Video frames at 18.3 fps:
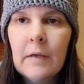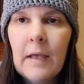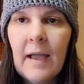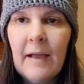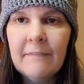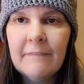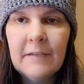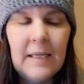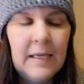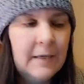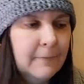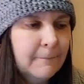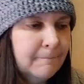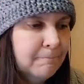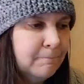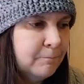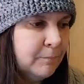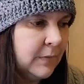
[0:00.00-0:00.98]
Afghan
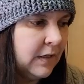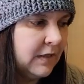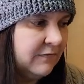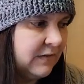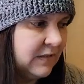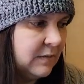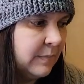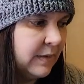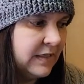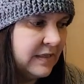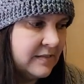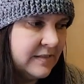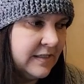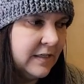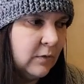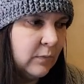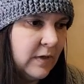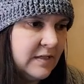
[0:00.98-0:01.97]
if anybody is
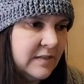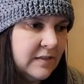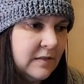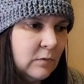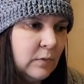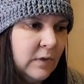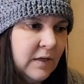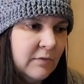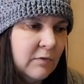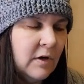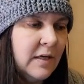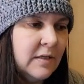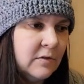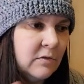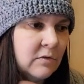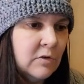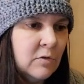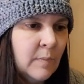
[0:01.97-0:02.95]
interested whenever I
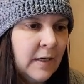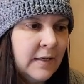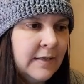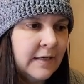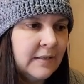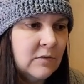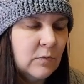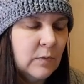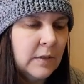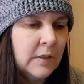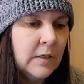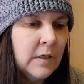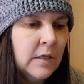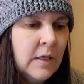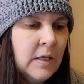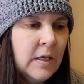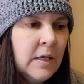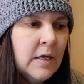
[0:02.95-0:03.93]
do do my next one.
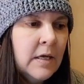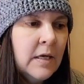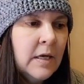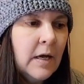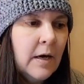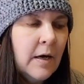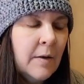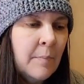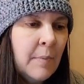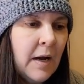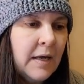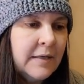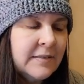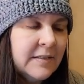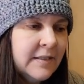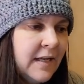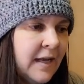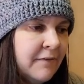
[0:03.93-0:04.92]
Um, I
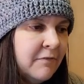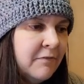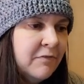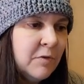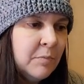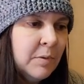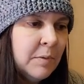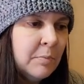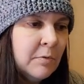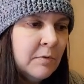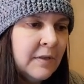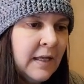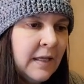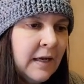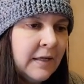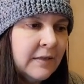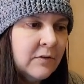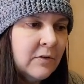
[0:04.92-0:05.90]
did have a few people
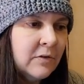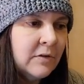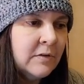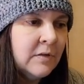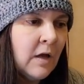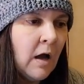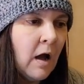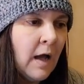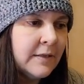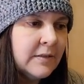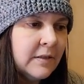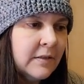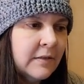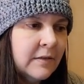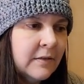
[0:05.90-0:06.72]
that I could not